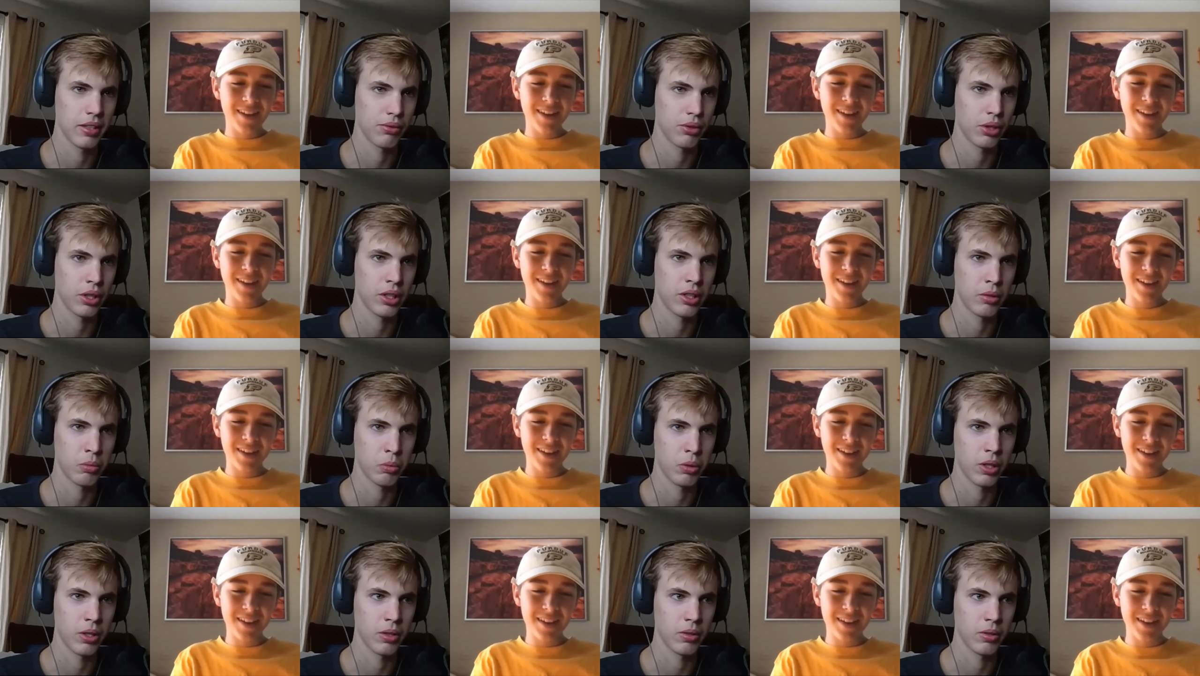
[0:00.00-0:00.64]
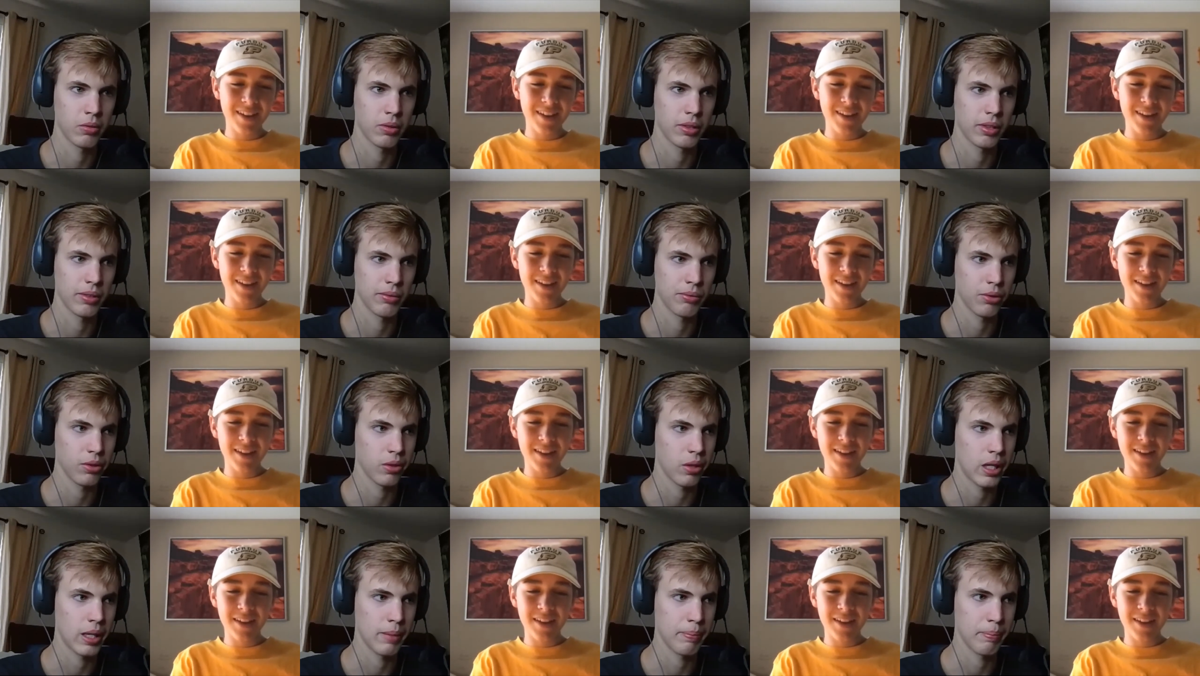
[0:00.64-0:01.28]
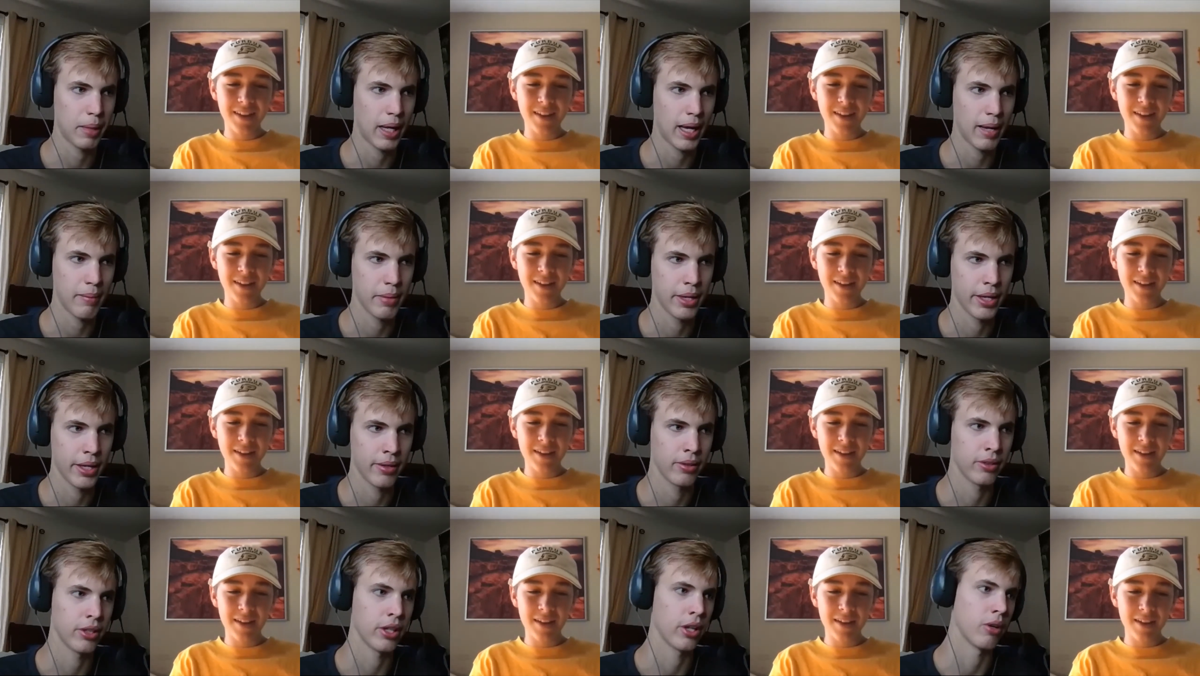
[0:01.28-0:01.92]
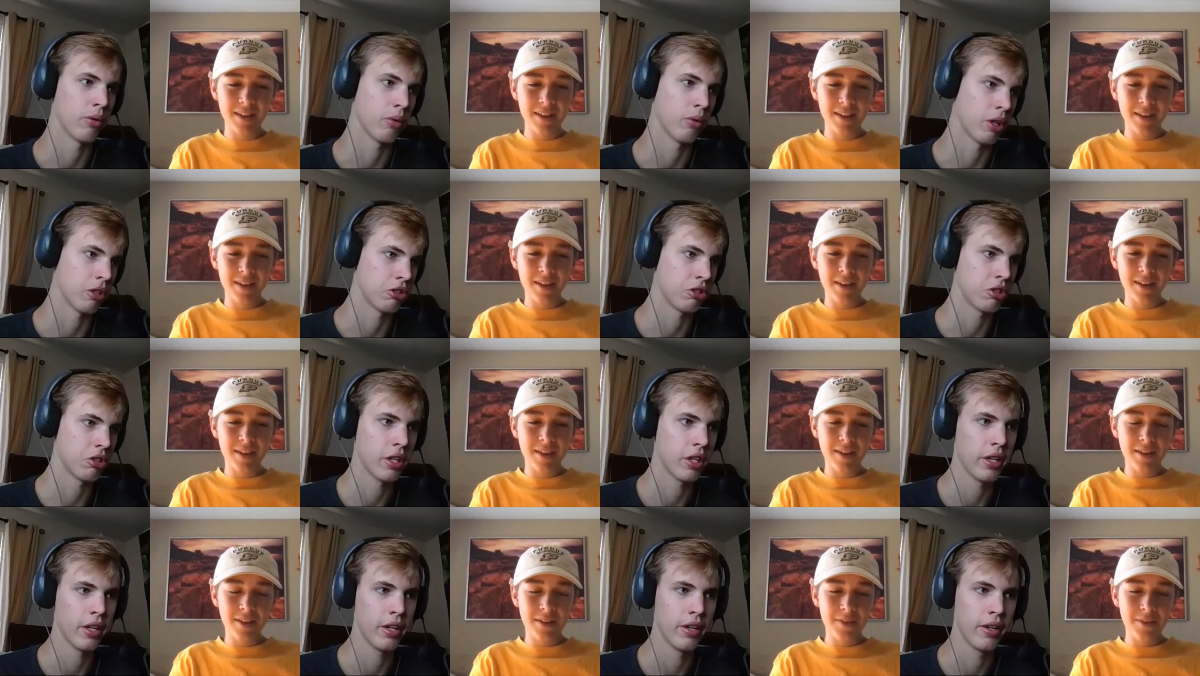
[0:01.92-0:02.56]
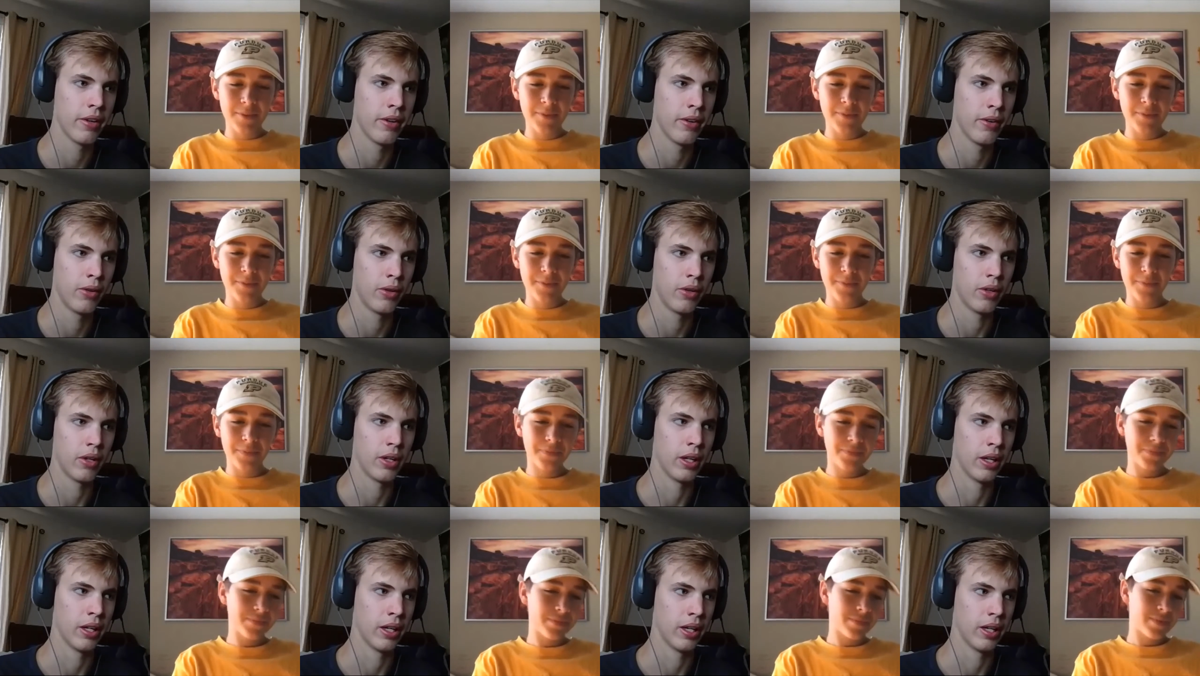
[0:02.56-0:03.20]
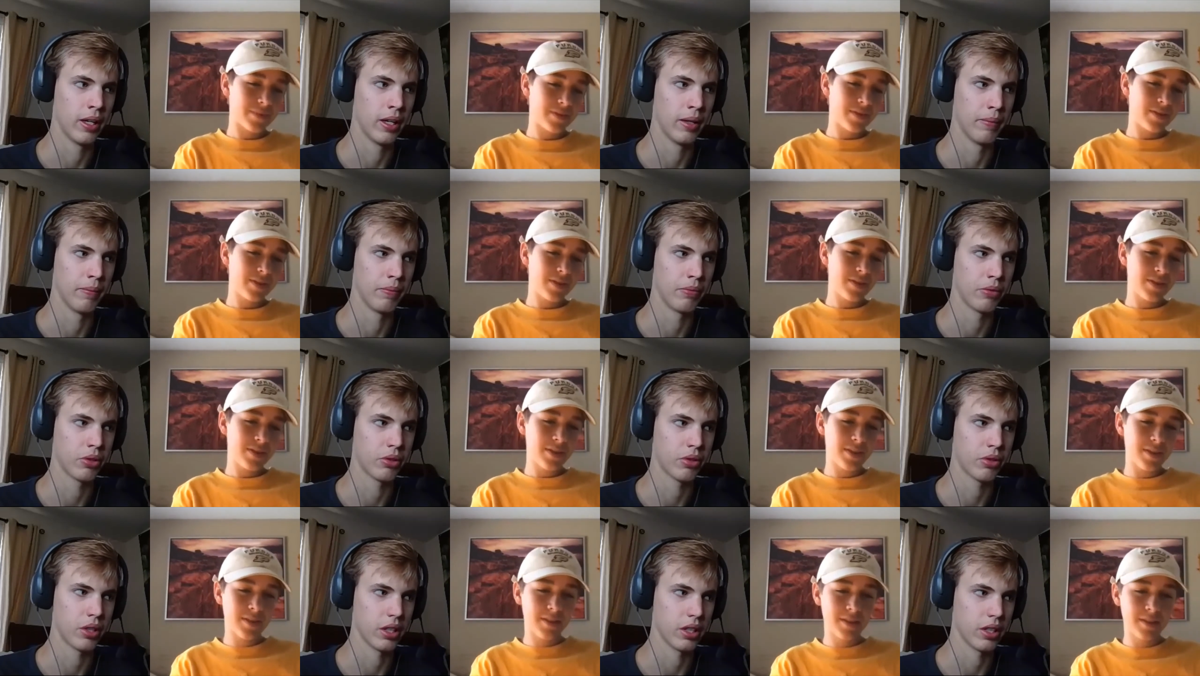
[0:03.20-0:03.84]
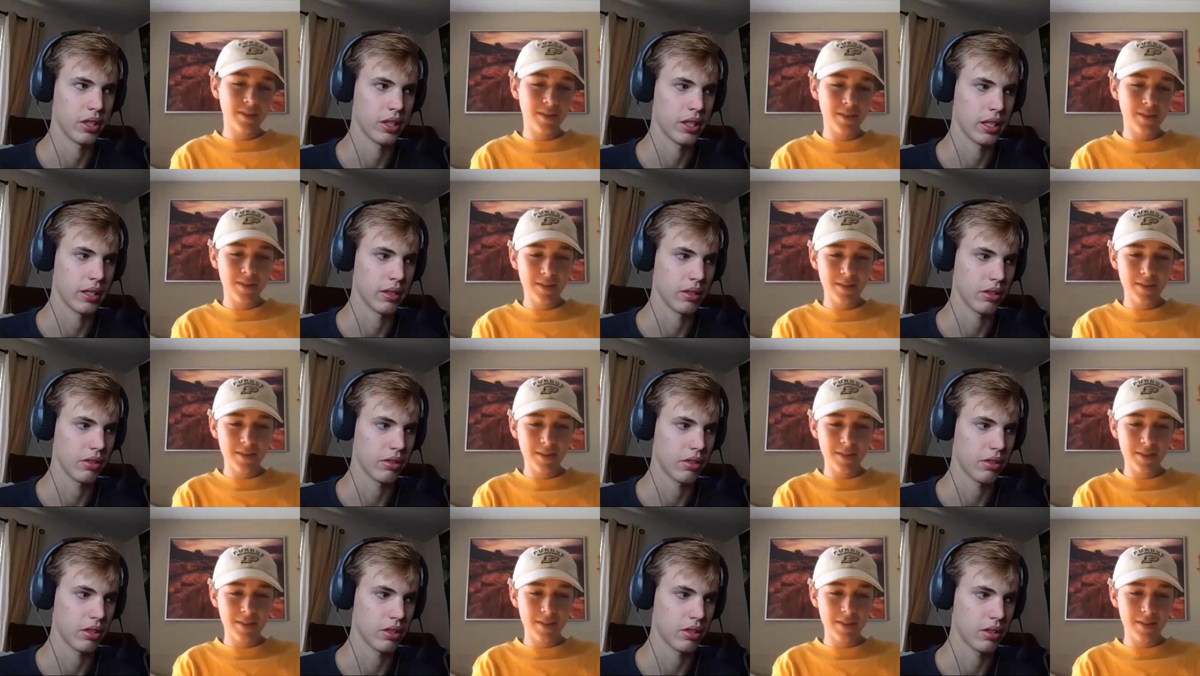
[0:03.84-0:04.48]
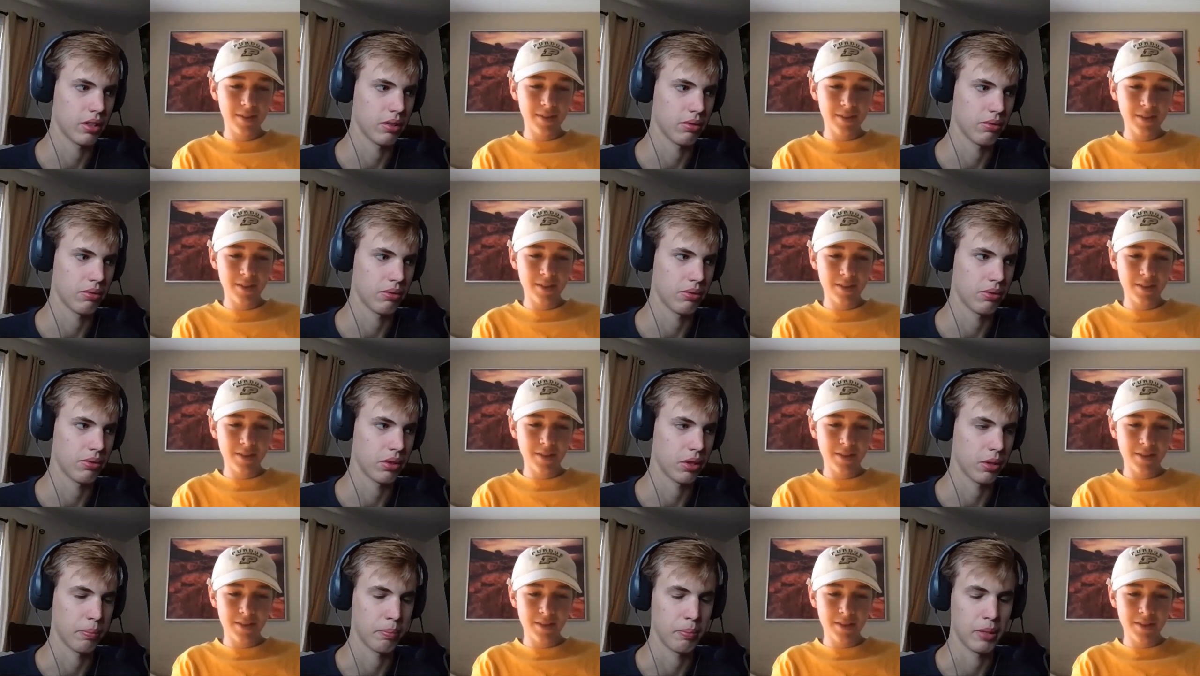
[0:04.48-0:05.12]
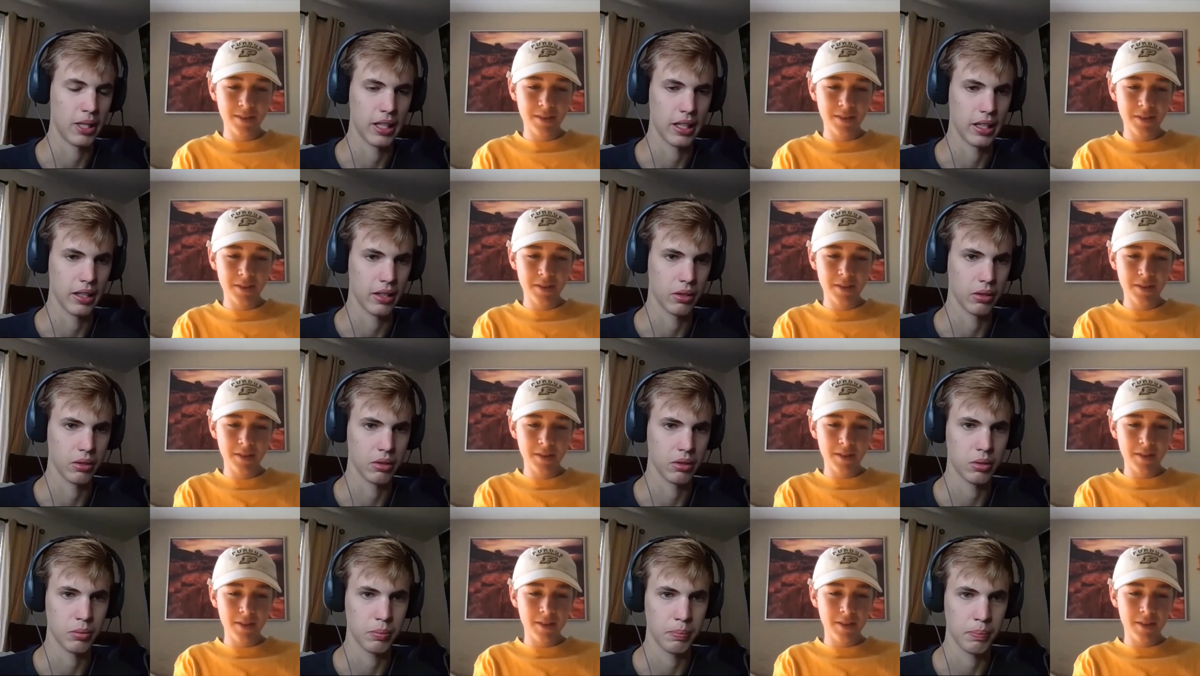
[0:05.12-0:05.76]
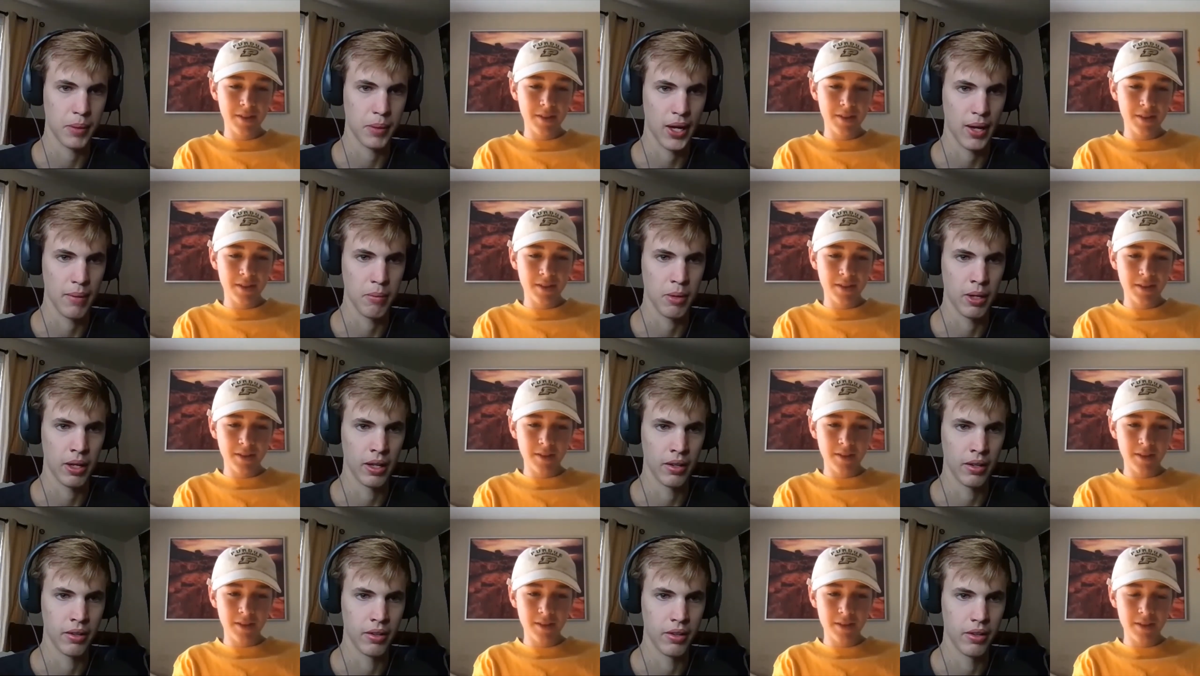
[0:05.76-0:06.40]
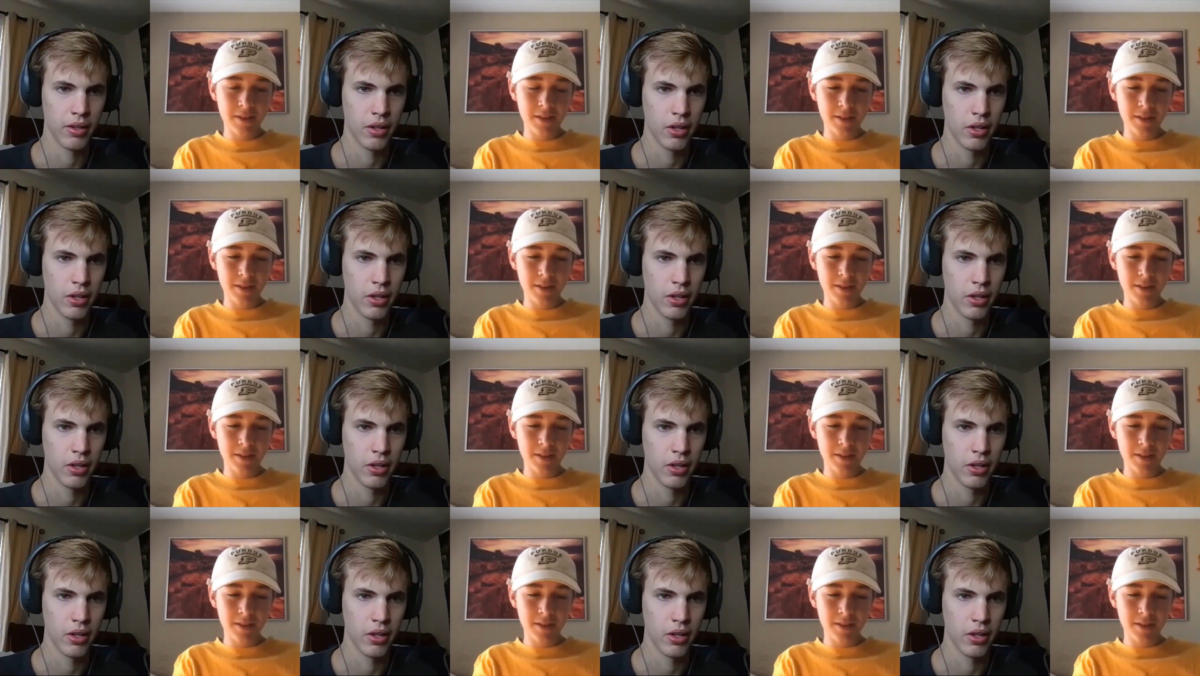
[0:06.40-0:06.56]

Speaker 1: If you're gonna want, if you want Batman, go watch, um, Chris, uh, Christopher Bale's Batman,